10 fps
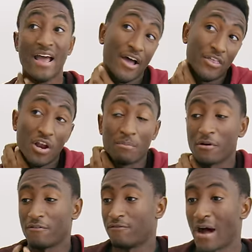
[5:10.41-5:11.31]
and the
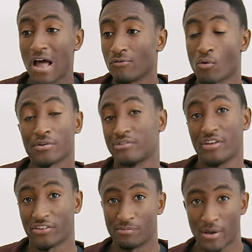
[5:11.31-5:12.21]
number 5 or
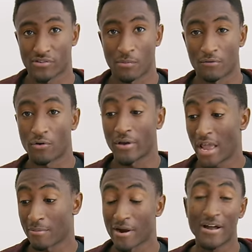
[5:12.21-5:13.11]
6 best smartphone
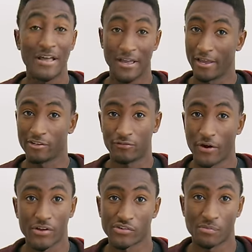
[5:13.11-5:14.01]
camera is
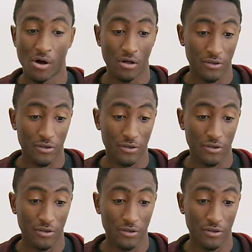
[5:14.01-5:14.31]
very small.